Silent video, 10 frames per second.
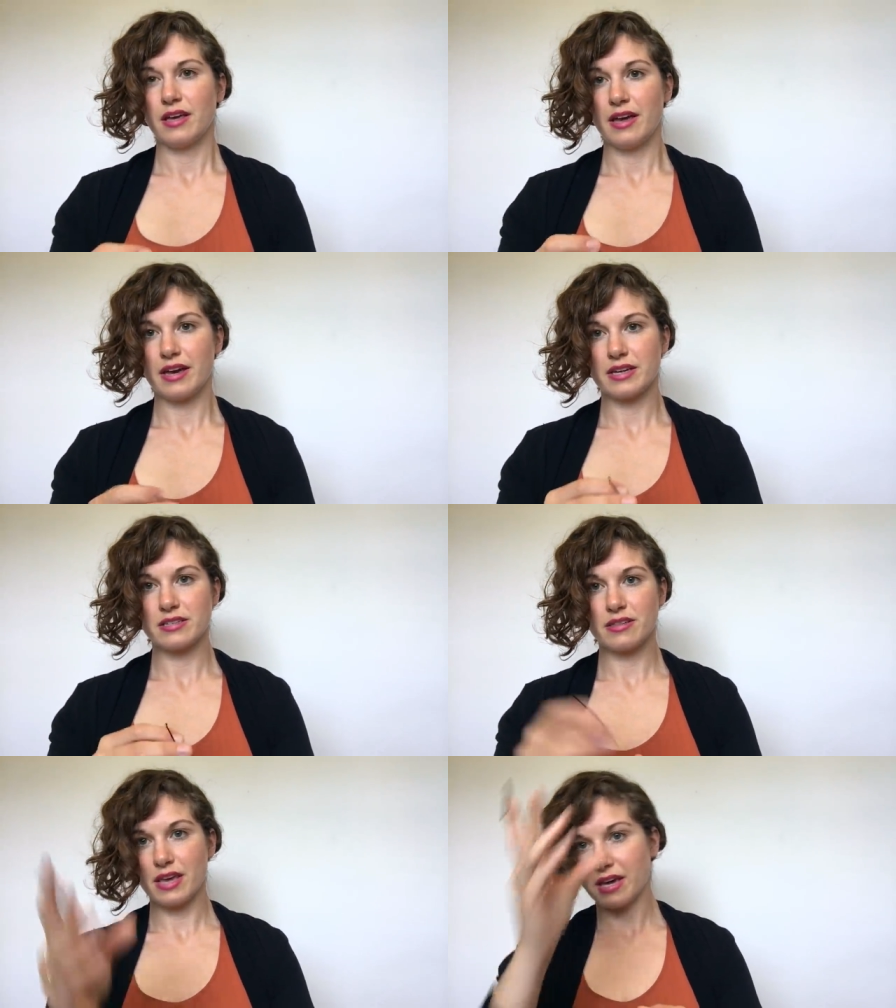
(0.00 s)

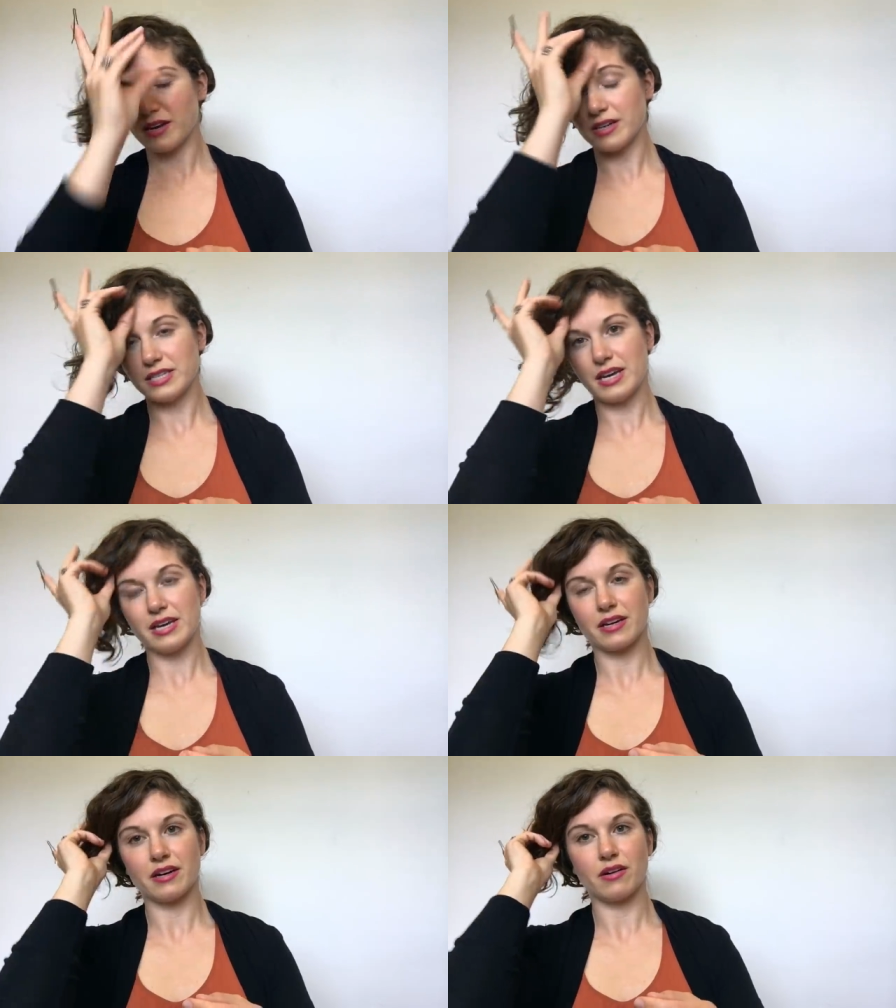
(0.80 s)
And then I
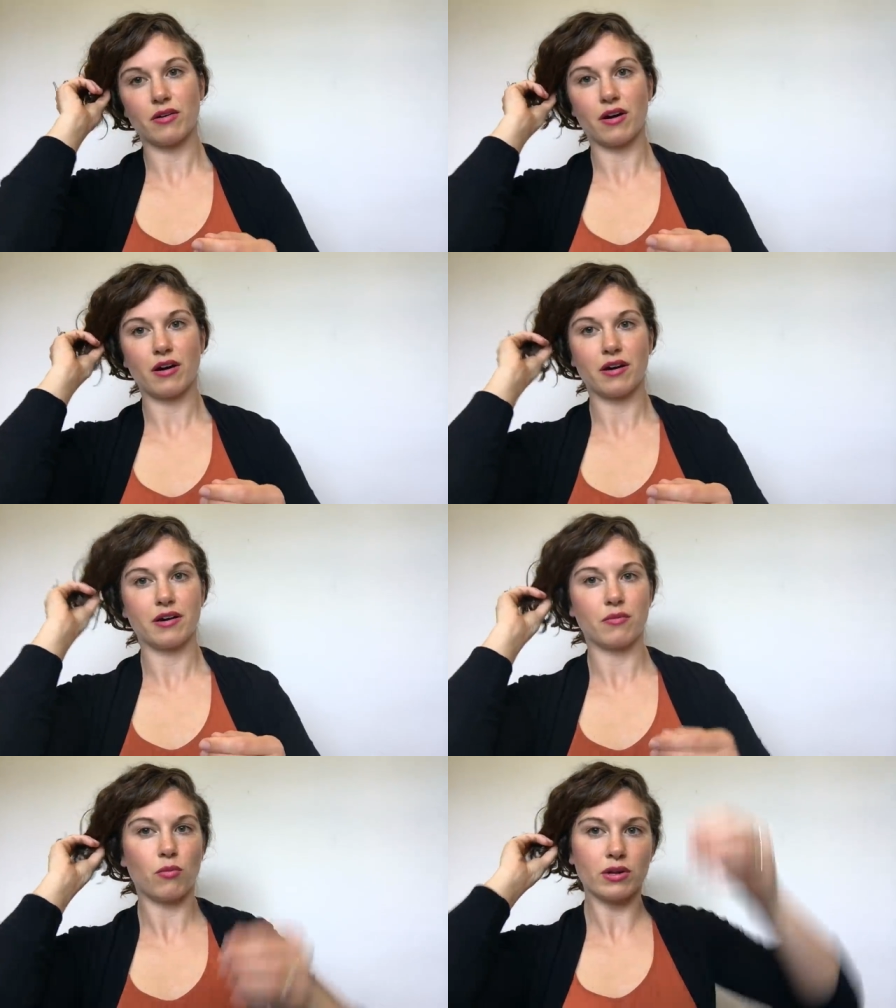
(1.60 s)
take
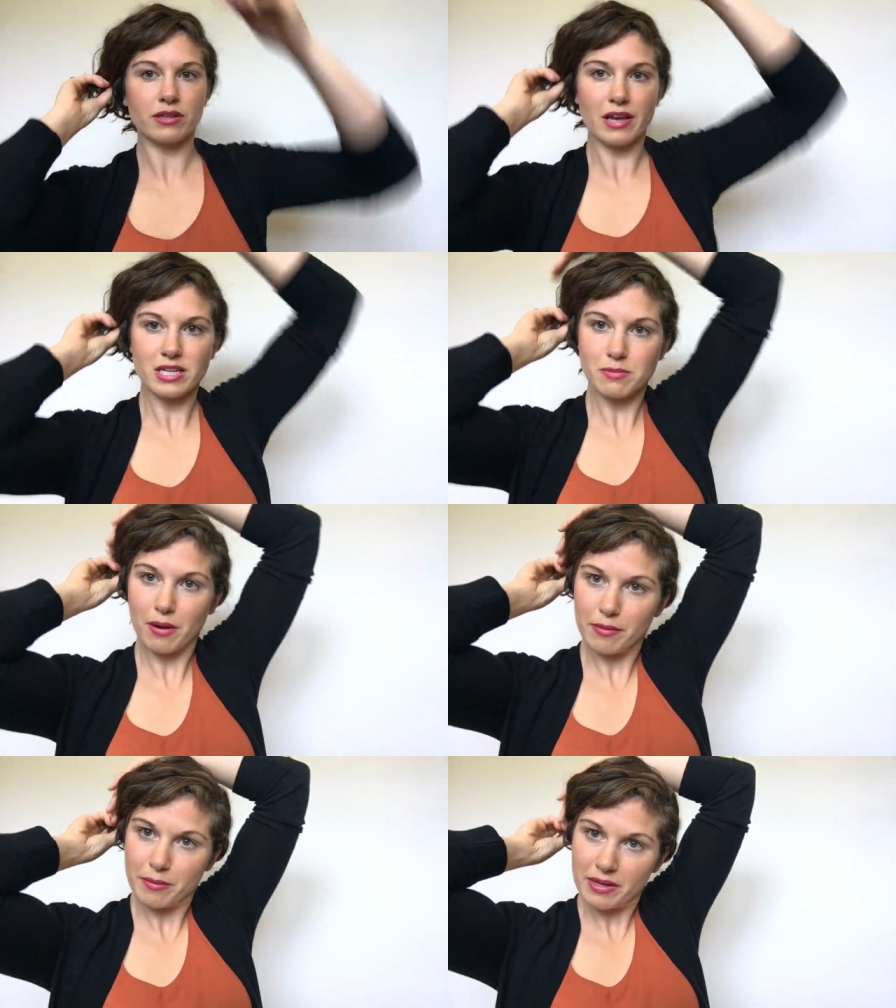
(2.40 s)
one last
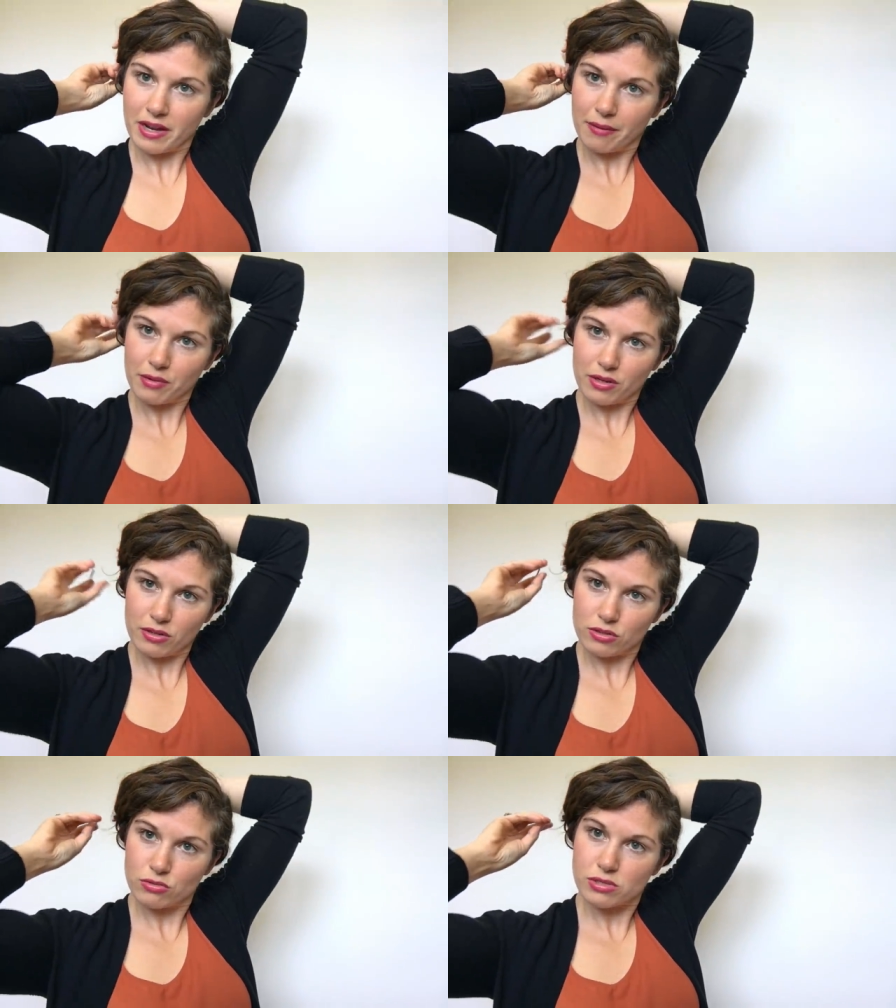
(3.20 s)
bobby pin, and I'm going to
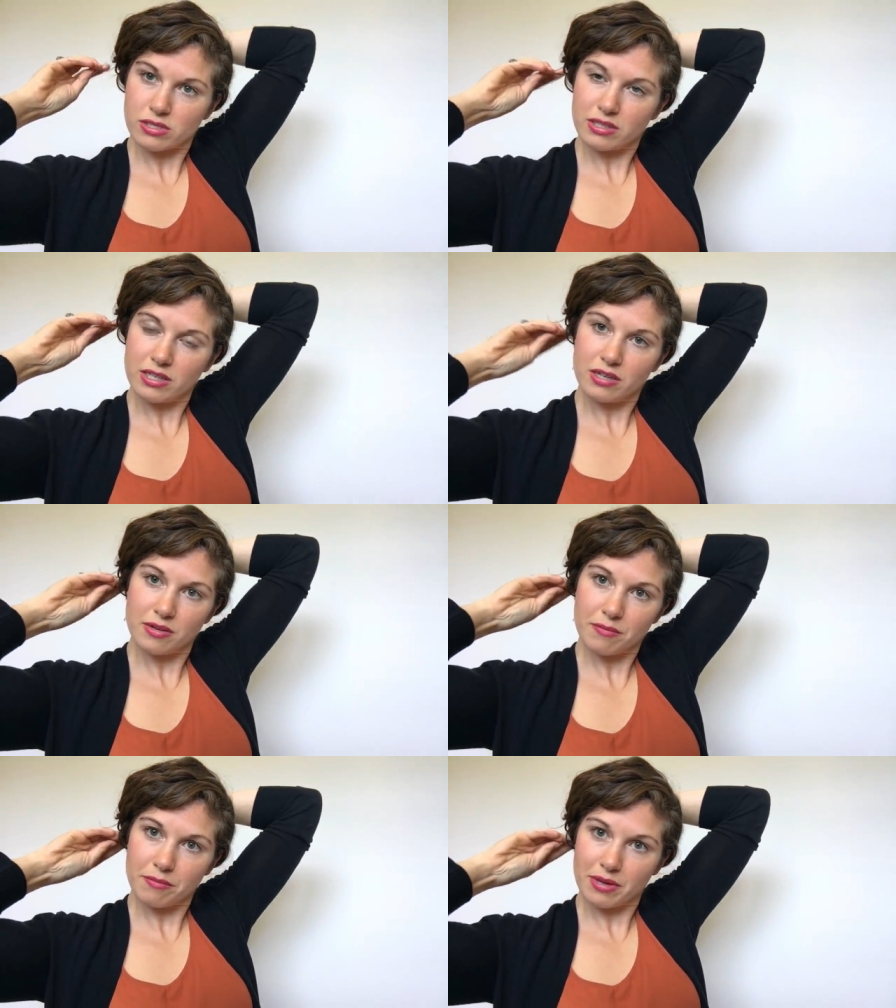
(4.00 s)
loosely
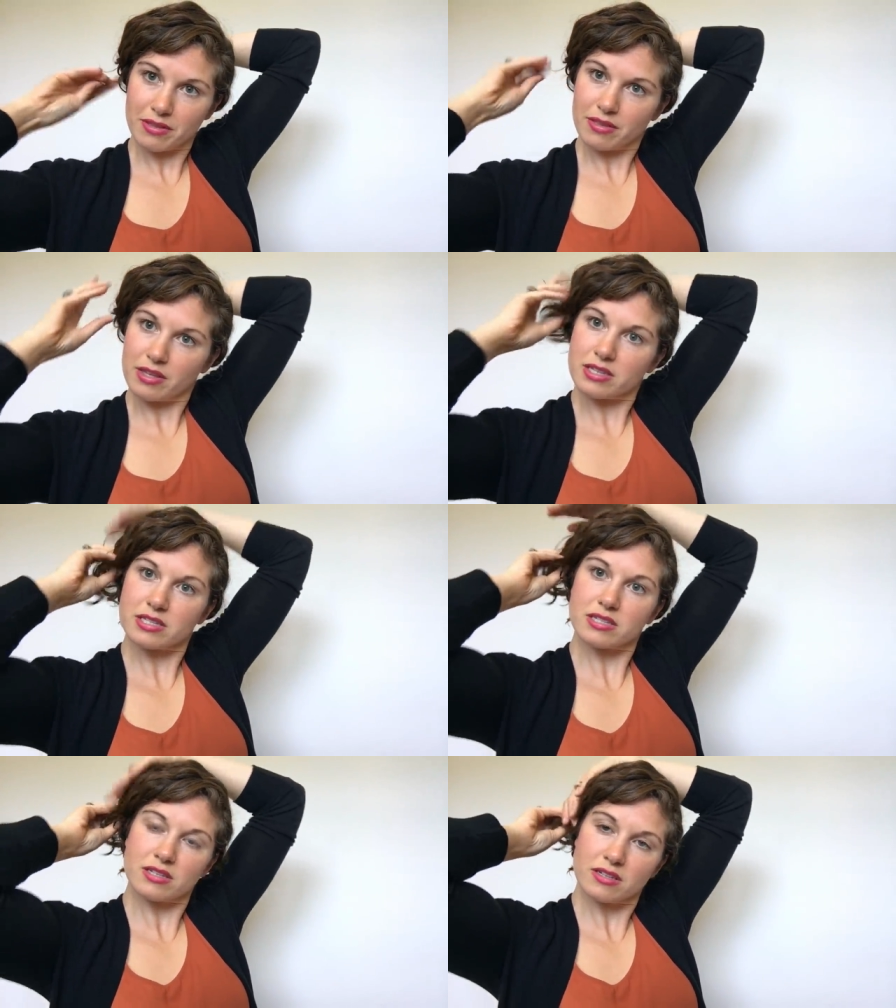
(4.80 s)
pin
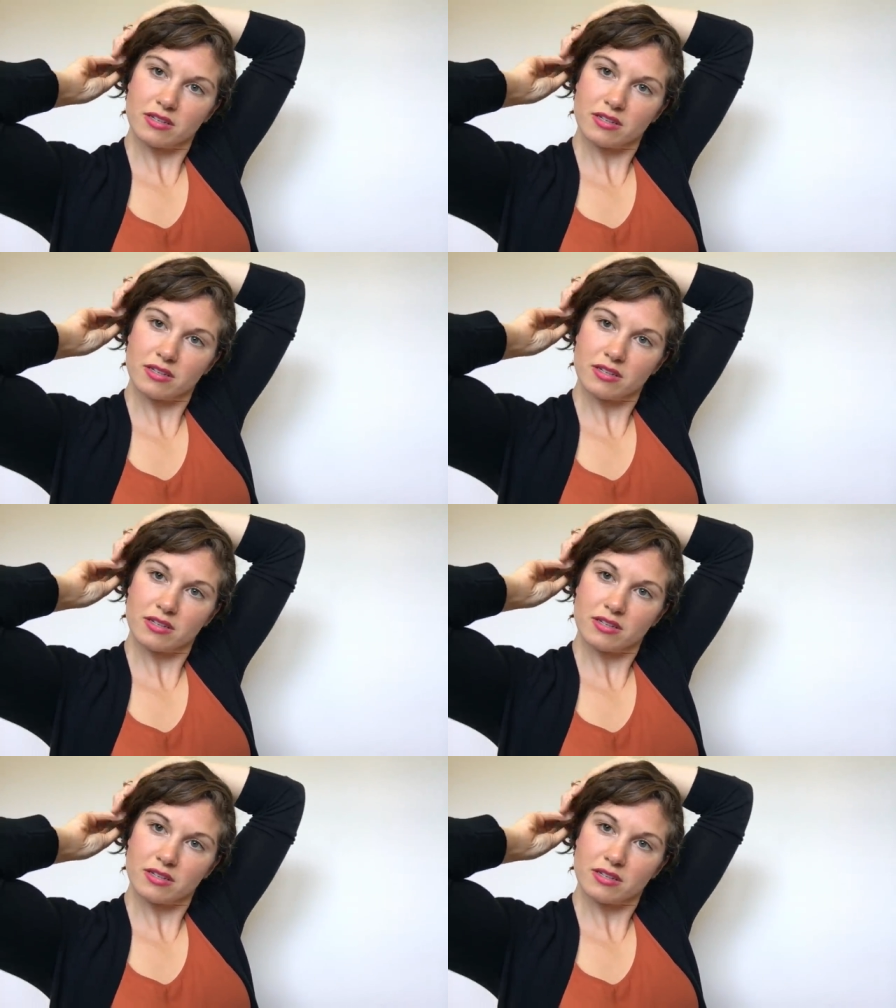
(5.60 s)
this